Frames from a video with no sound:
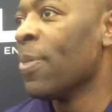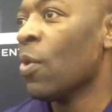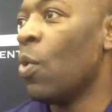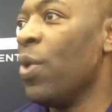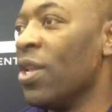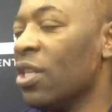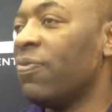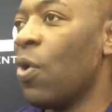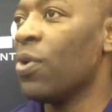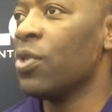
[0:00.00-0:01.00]
when we can
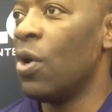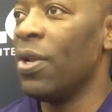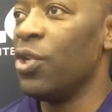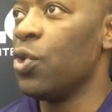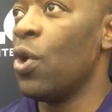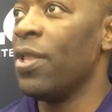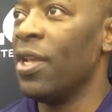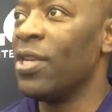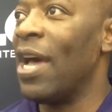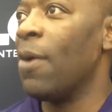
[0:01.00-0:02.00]
just focus on enjoying the
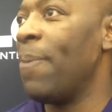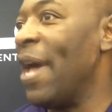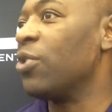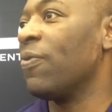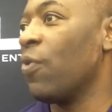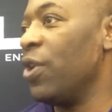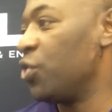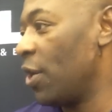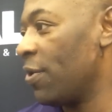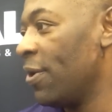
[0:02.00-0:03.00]
entire passion for
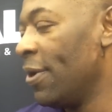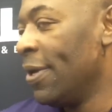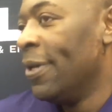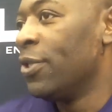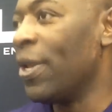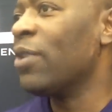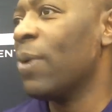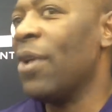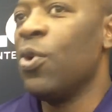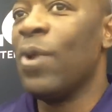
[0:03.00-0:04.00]
each other. So that's
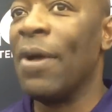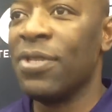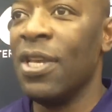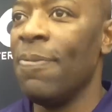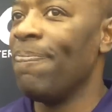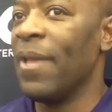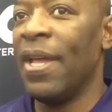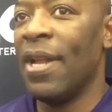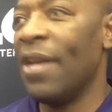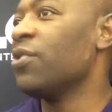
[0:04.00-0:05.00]
what I do with our team,
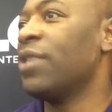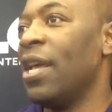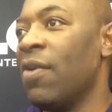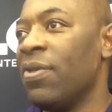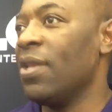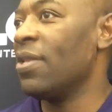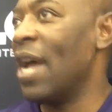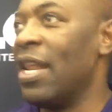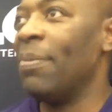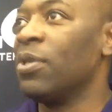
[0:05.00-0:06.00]
and I understand everything, the
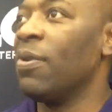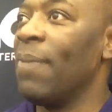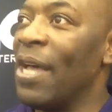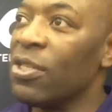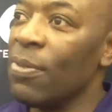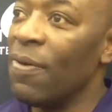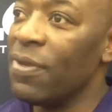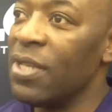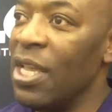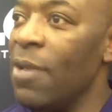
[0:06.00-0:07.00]
dynamics of the basketball of
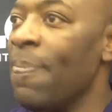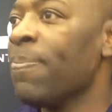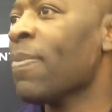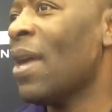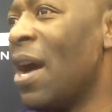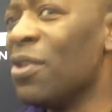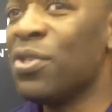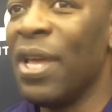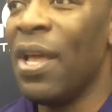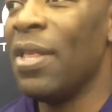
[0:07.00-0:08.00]
the team. I
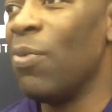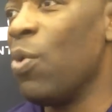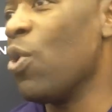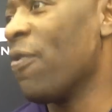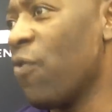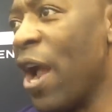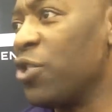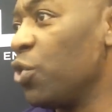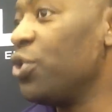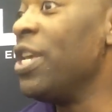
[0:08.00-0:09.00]
understand that we were a
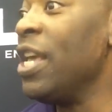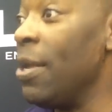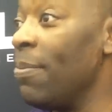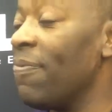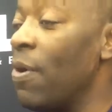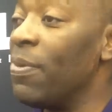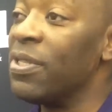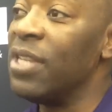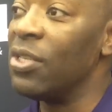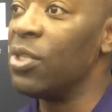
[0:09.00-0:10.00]
fractured team from a
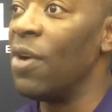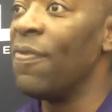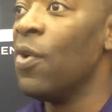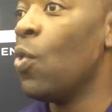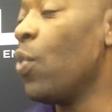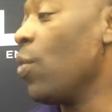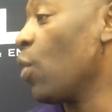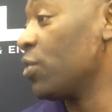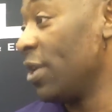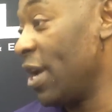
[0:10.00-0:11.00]
sense of we
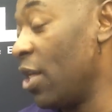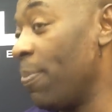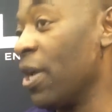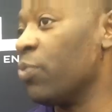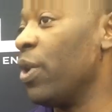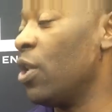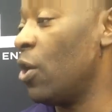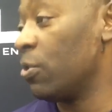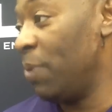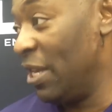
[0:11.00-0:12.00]
weren't together because we
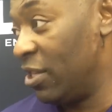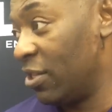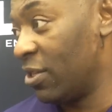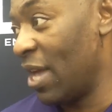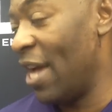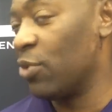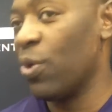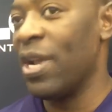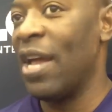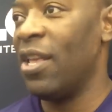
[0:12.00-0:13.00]
lost pieces. Guys
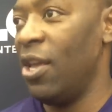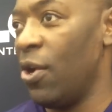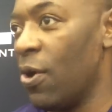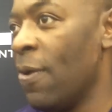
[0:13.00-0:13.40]
were not here